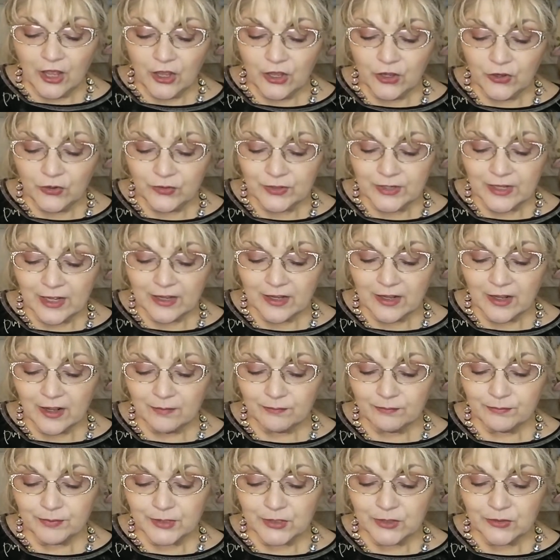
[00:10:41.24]
Huda
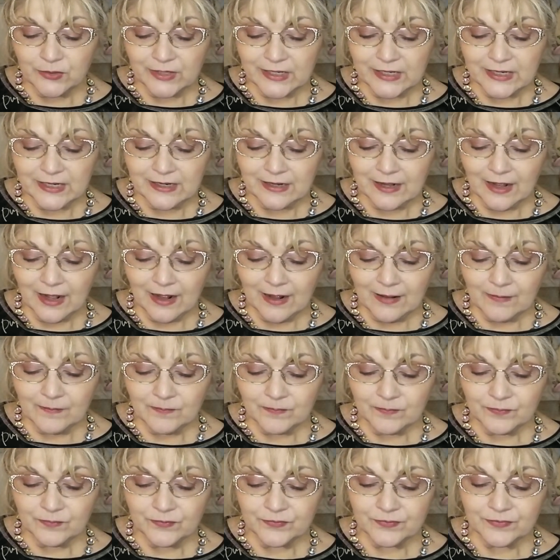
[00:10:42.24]
Beauty um,
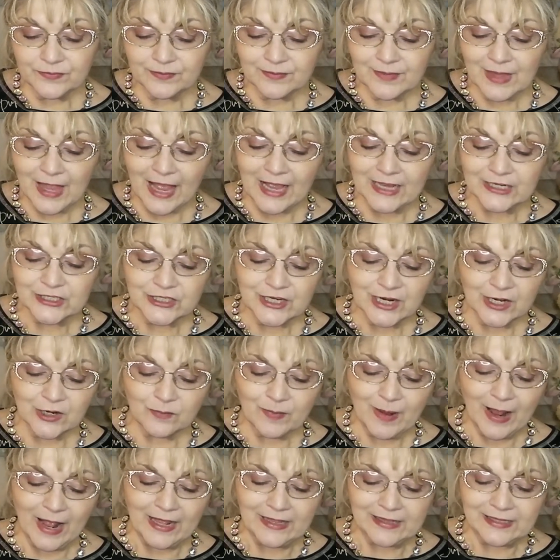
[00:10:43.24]
eyeshadow
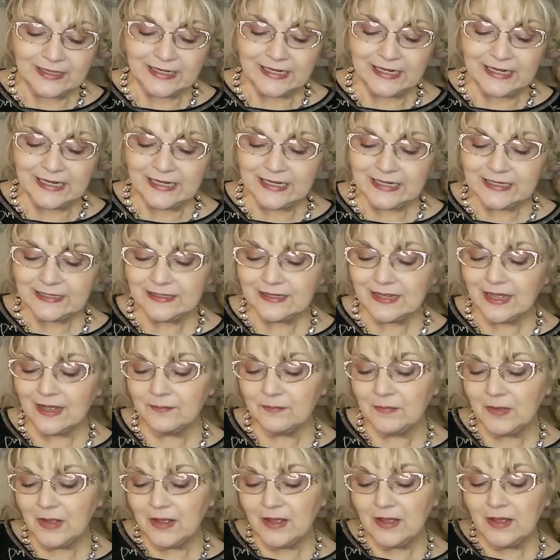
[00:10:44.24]
palette in um,
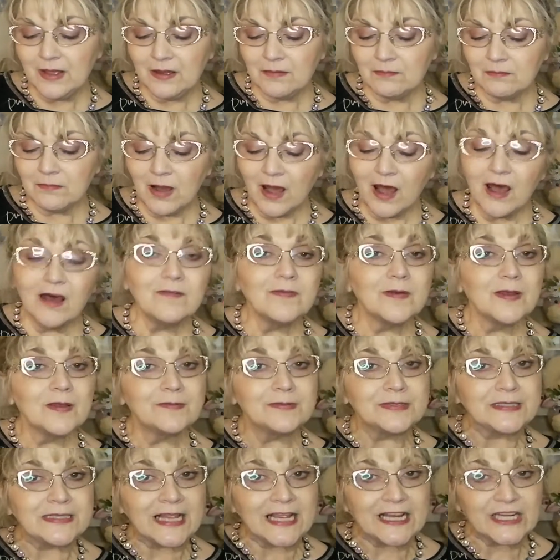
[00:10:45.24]
Mauve
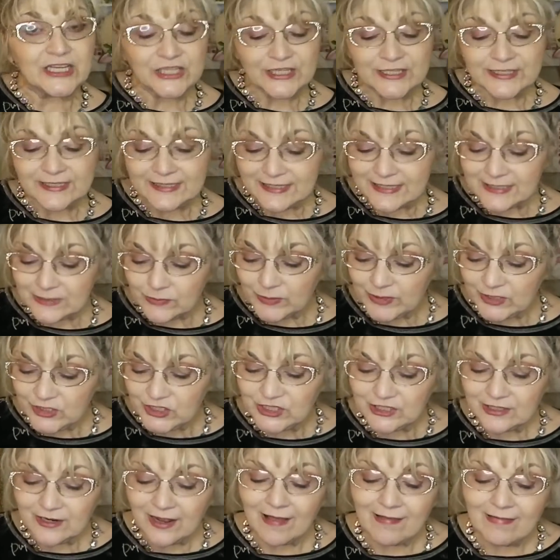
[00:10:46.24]
Obsessions,
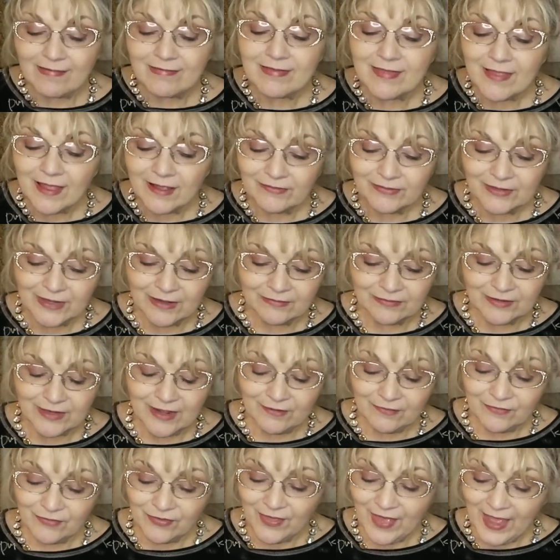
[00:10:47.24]
which love, love,
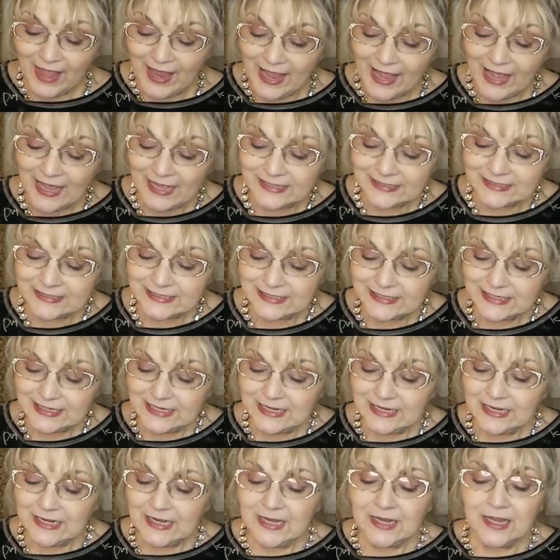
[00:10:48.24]
love that.
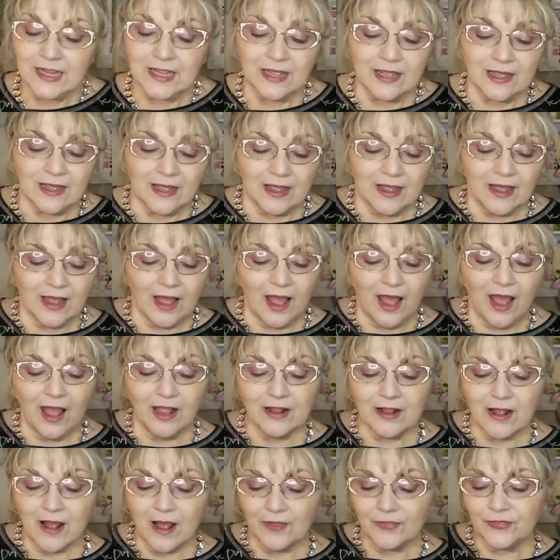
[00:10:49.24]
I
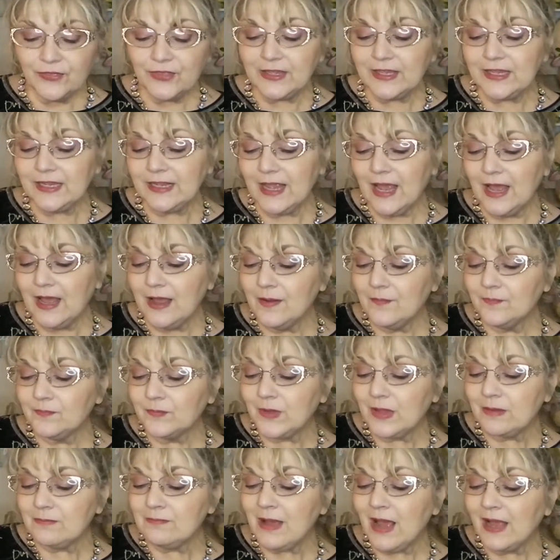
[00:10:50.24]
got the um,
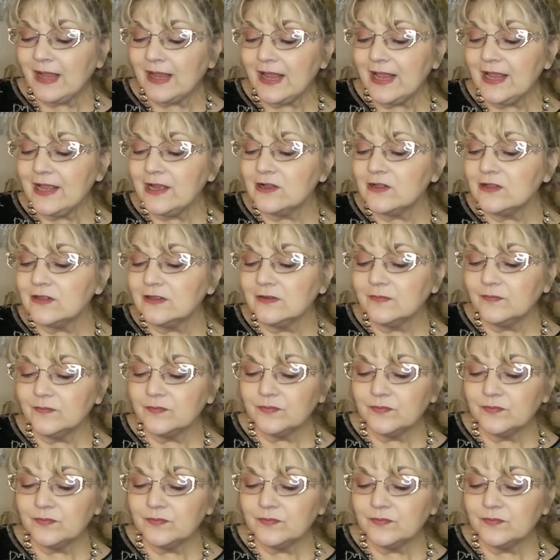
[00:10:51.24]
Mael